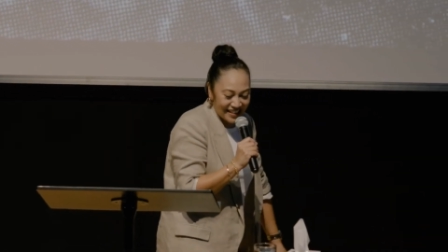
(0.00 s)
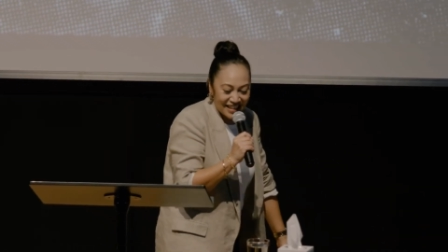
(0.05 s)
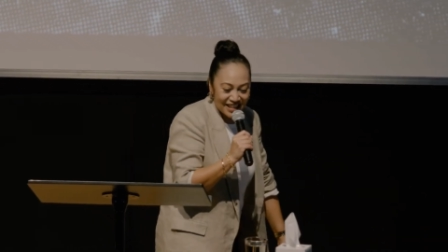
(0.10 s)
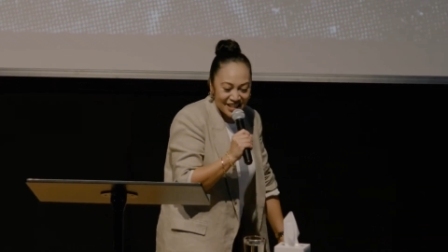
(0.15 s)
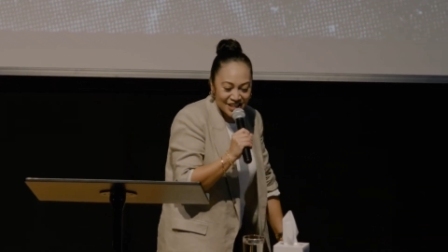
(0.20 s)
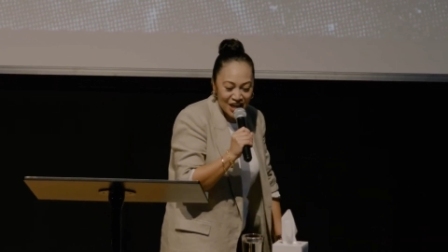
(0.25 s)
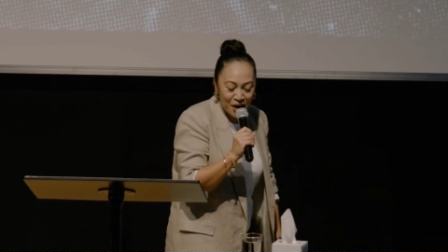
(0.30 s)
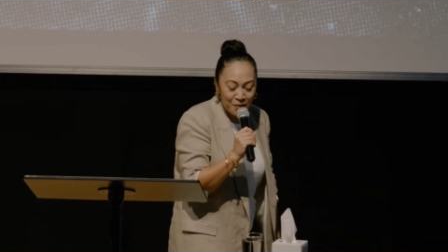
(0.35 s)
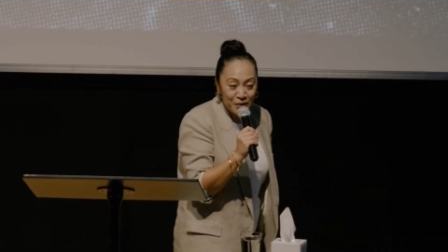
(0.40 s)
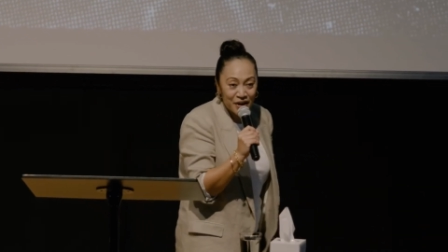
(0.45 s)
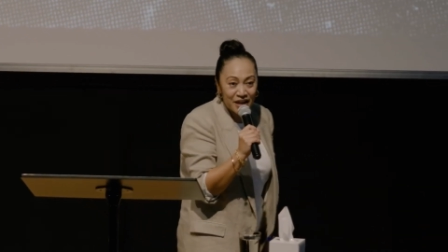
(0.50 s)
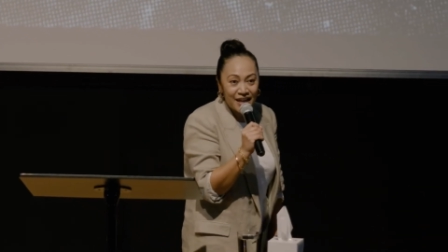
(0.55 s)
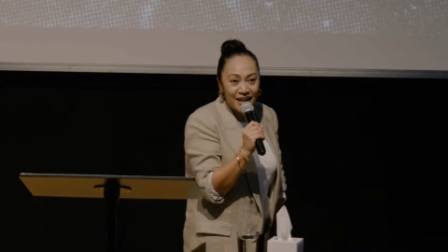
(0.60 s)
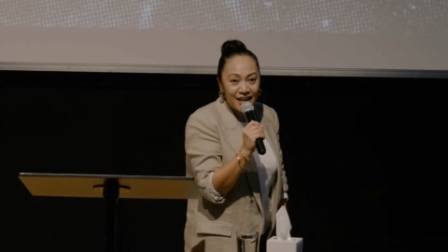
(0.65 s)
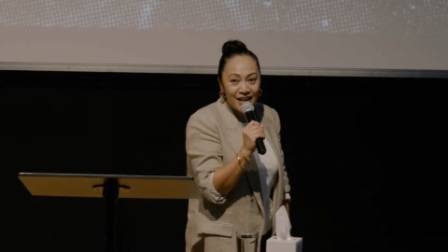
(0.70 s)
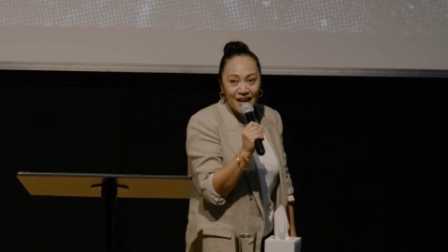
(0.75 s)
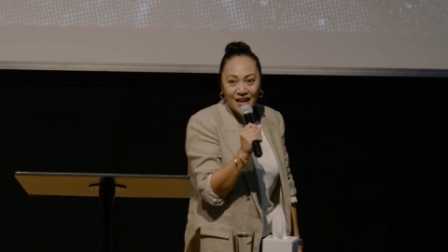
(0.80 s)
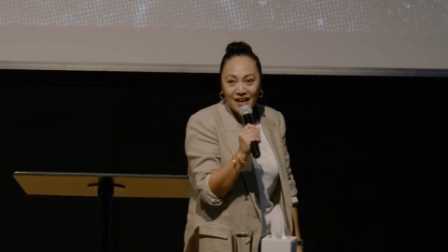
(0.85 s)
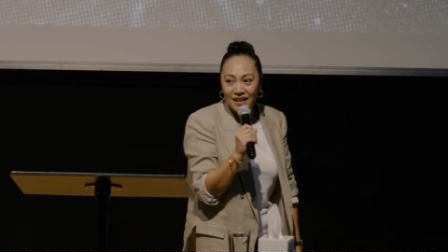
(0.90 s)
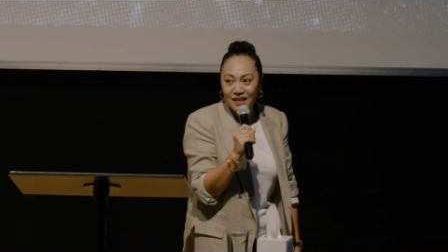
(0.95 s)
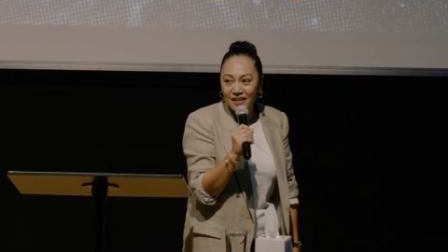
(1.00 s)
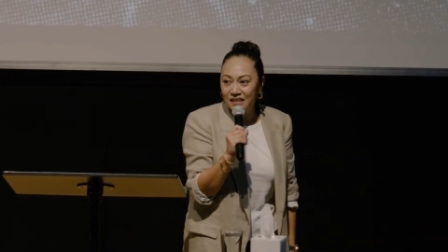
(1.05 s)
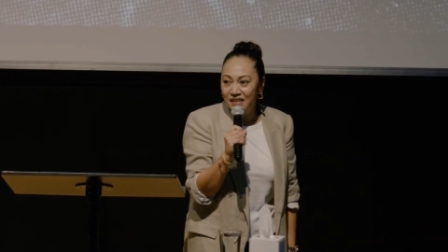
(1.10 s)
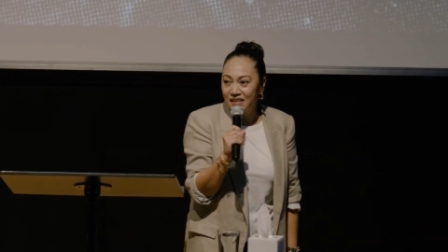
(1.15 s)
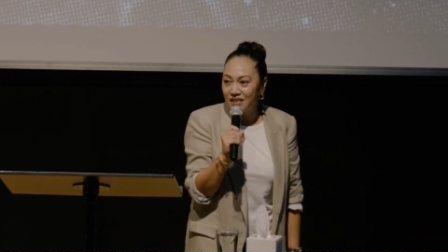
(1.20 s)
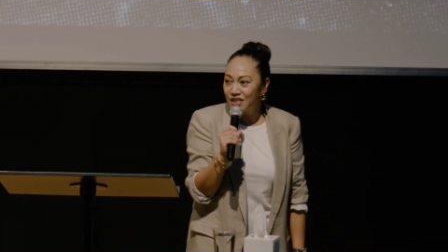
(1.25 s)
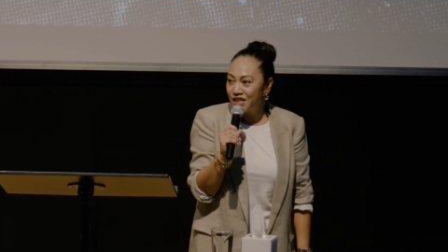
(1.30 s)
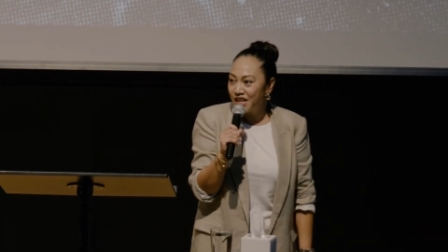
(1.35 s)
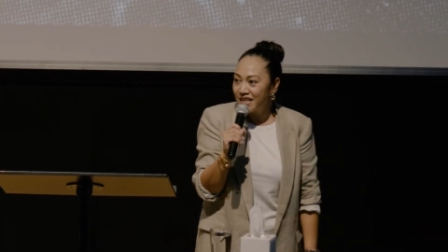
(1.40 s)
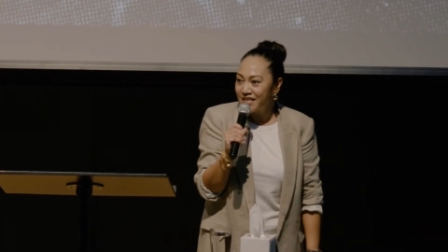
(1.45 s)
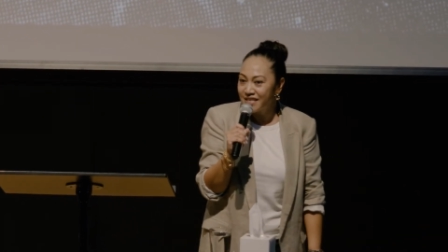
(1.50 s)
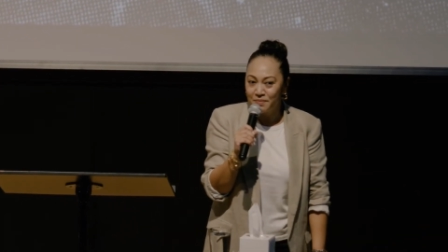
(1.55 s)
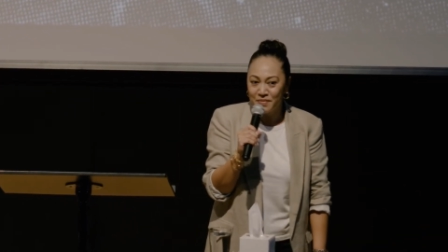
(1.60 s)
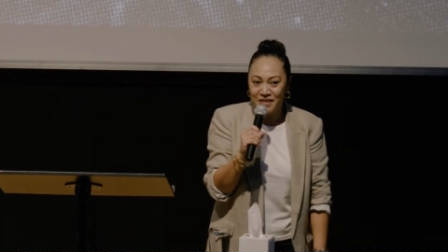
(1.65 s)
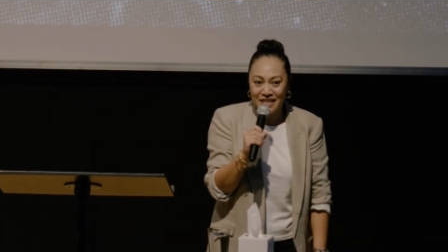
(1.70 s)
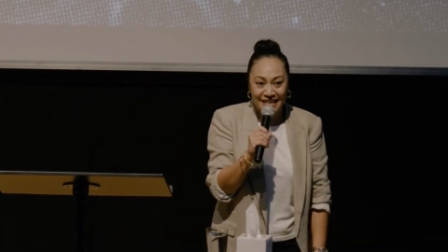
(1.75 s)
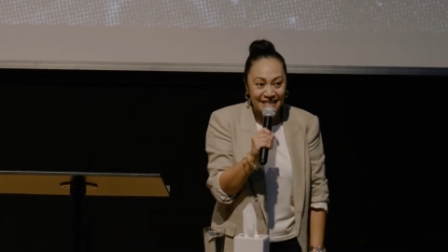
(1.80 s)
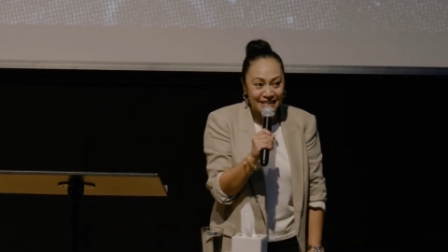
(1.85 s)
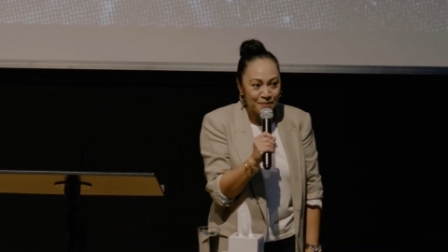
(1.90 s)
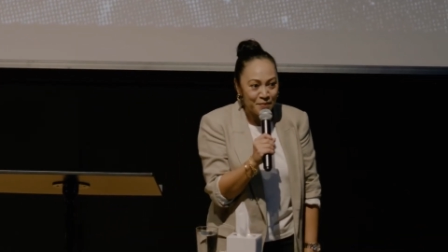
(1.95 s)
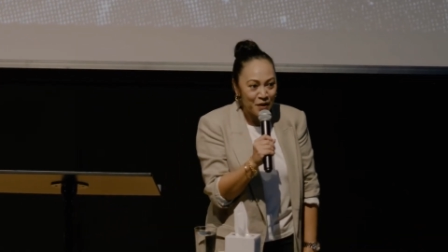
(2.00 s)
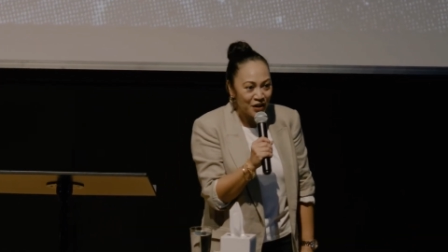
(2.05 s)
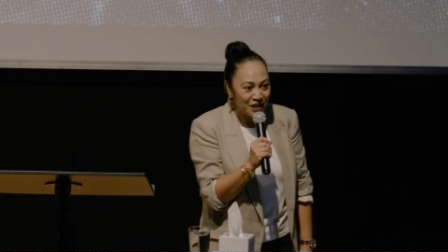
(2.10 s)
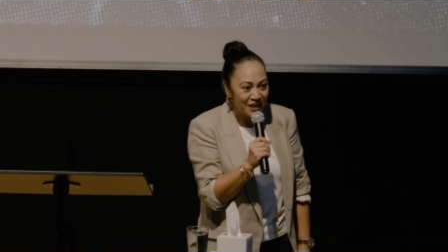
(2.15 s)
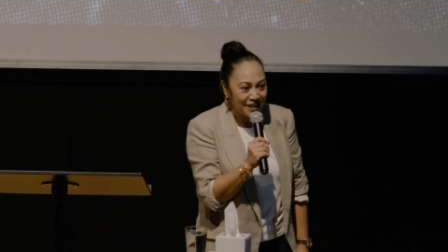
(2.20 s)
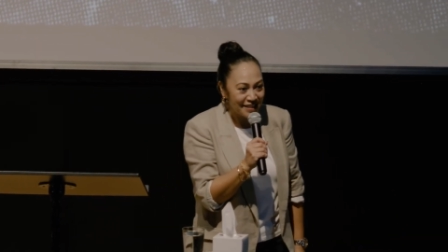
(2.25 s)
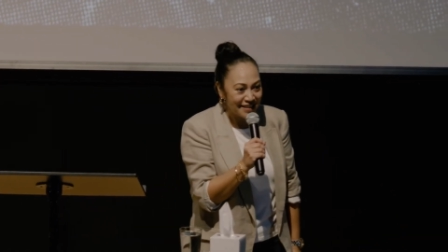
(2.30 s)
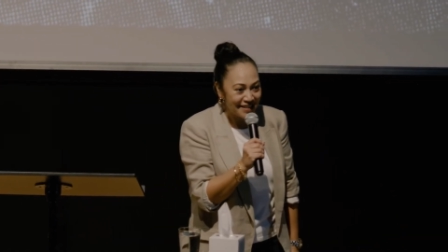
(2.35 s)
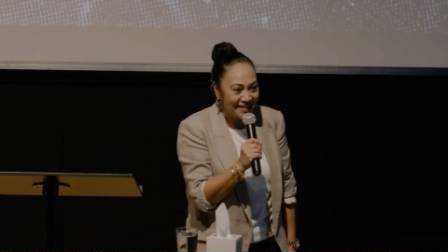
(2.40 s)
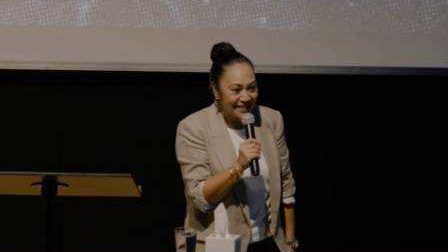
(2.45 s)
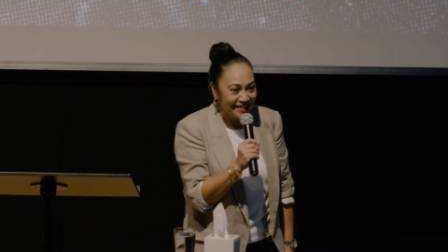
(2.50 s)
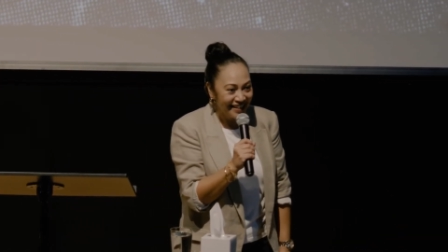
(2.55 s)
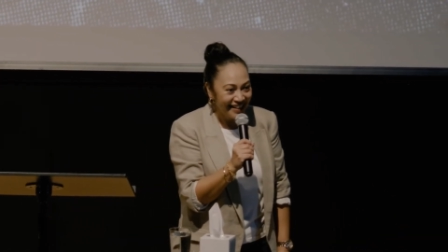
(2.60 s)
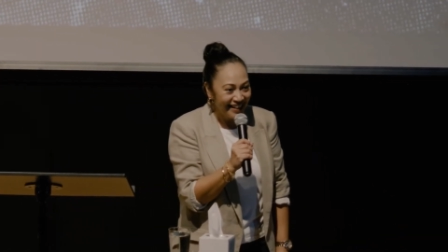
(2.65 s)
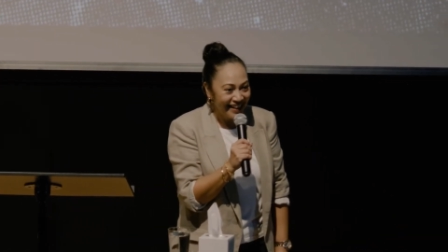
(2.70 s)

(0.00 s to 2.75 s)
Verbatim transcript: Shall we share some testimonies?